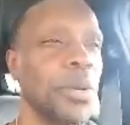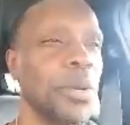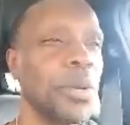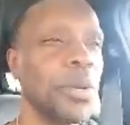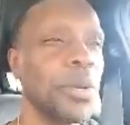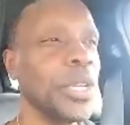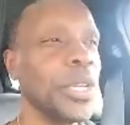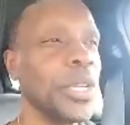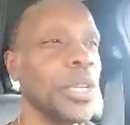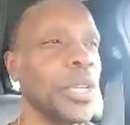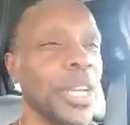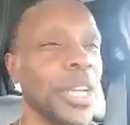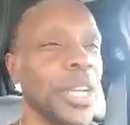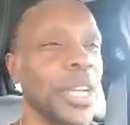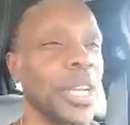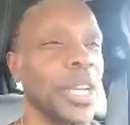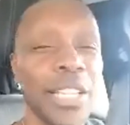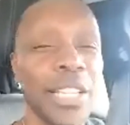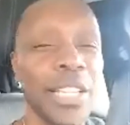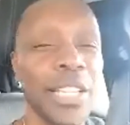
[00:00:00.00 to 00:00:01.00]
it was a big
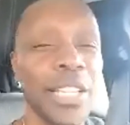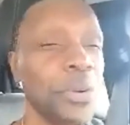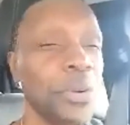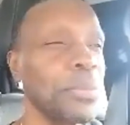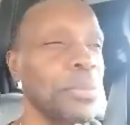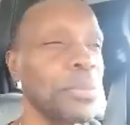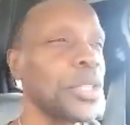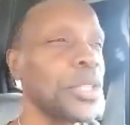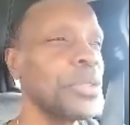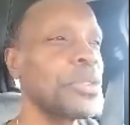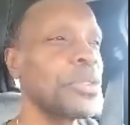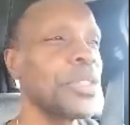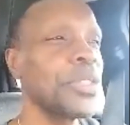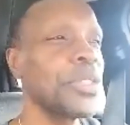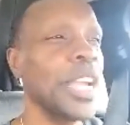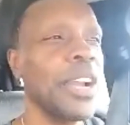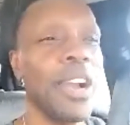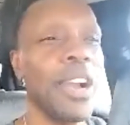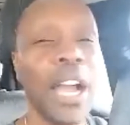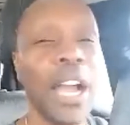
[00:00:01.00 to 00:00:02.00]
window in the classroom she'd
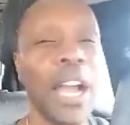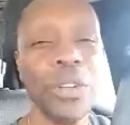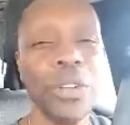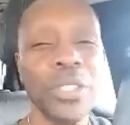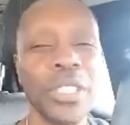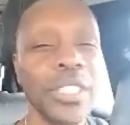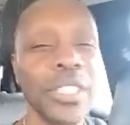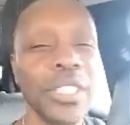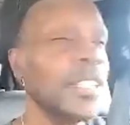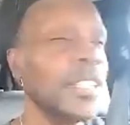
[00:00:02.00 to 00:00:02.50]
stare out